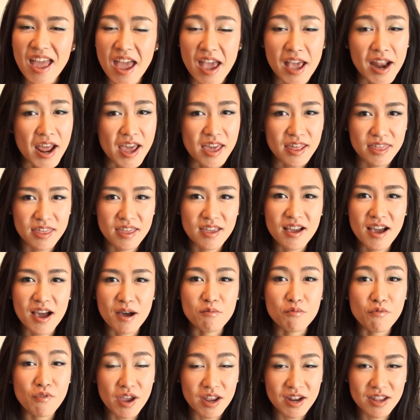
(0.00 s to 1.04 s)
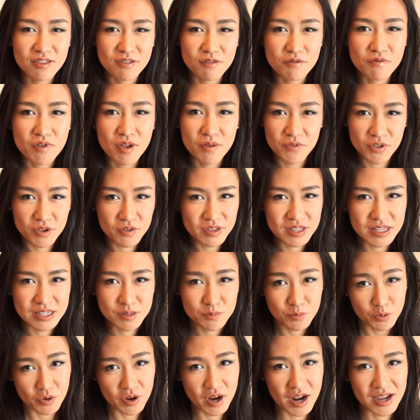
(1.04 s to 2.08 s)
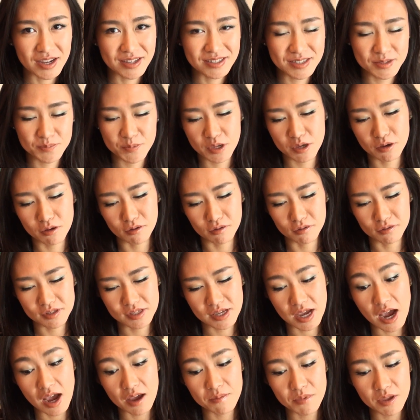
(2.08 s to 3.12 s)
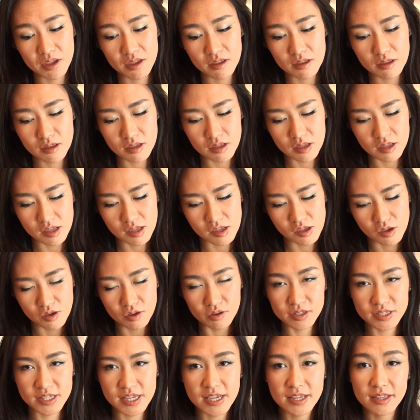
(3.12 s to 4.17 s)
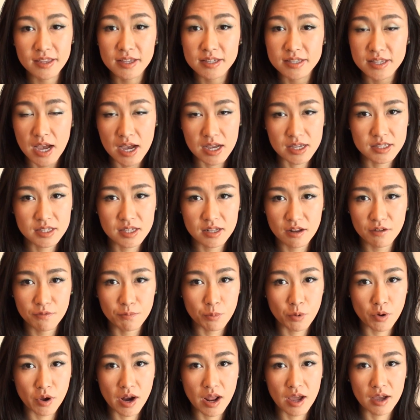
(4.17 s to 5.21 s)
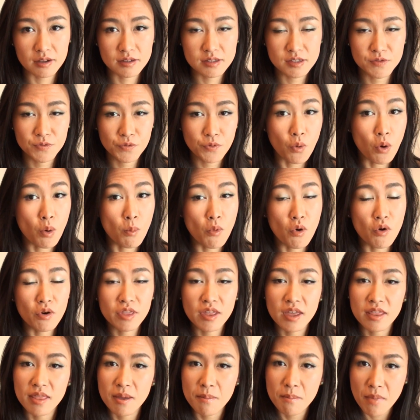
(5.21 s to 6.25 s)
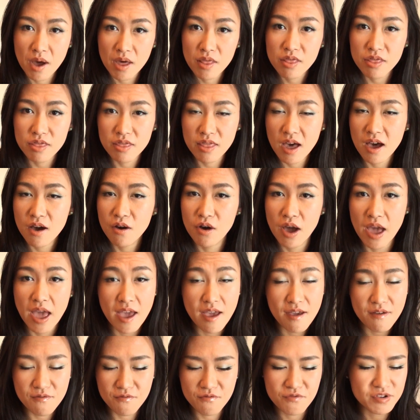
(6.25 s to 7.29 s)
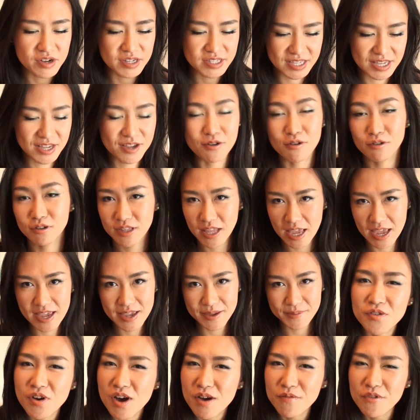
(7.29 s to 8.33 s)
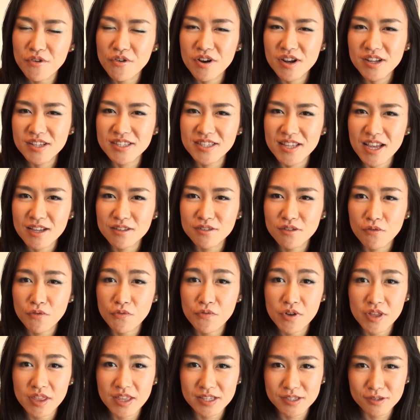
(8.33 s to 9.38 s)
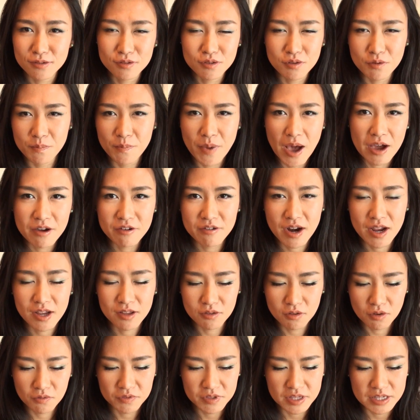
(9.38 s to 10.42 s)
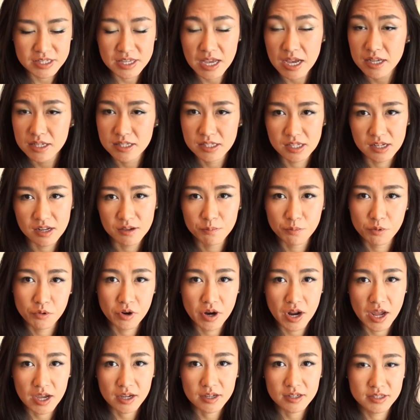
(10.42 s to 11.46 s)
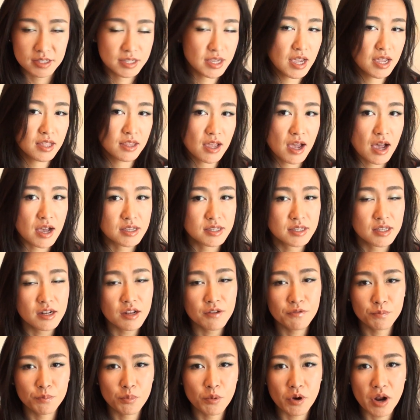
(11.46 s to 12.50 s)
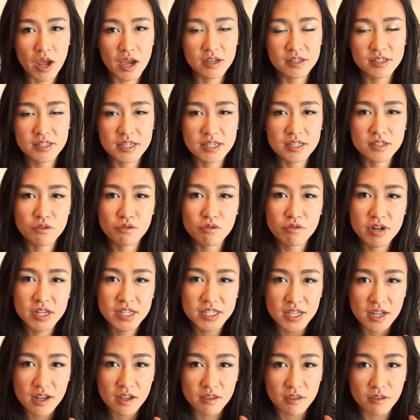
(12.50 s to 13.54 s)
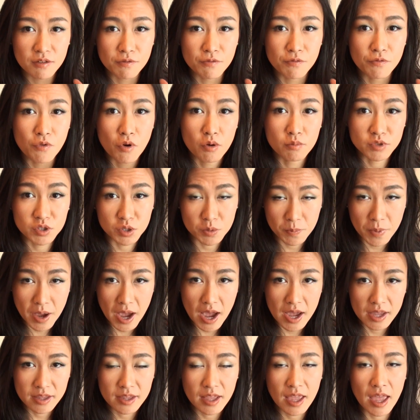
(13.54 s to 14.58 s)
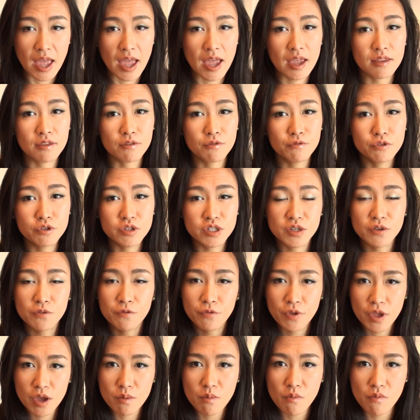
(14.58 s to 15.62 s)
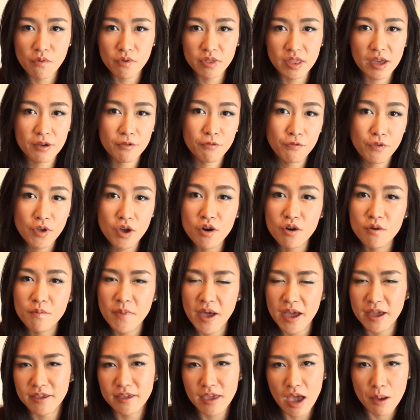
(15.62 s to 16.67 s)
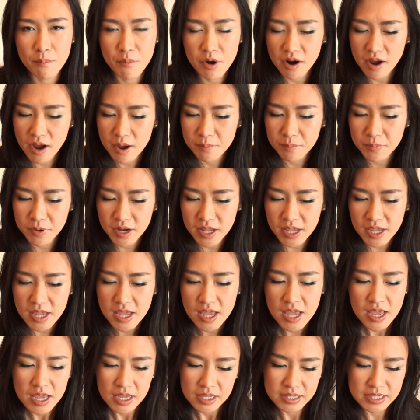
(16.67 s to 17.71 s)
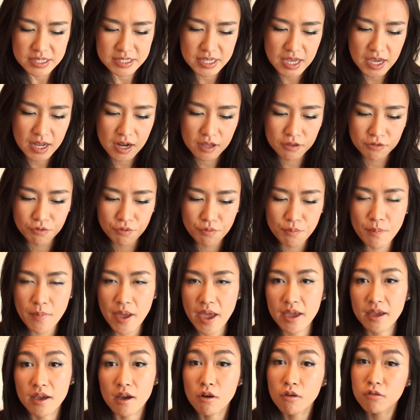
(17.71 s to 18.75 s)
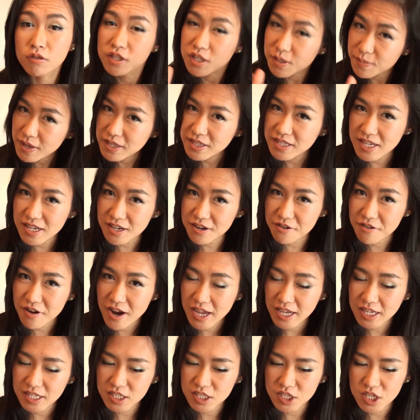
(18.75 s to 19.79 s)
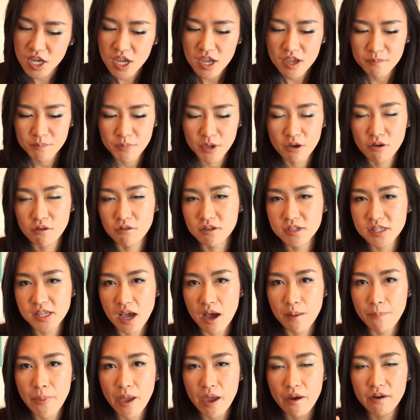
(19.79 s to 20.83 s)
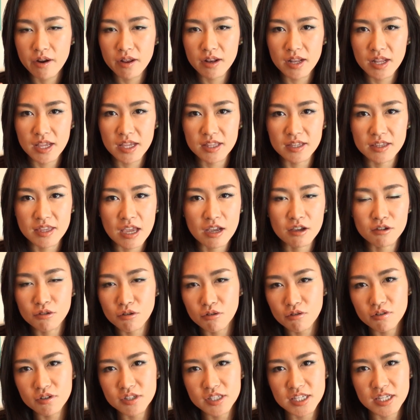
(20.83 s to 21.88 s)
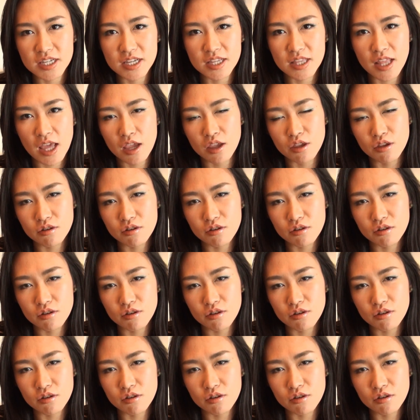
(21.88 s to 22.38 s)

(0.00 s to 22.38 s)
And I think I'm ready to review these products because I've been using these Astalift products for more than a month now, every single day. So I'm gonna start off with a sort of background of this Astalift product. And Astalift products is originated from Japan, and Fujifilm, the film and camera company, decided to make a cosmetic range because apparently the technology they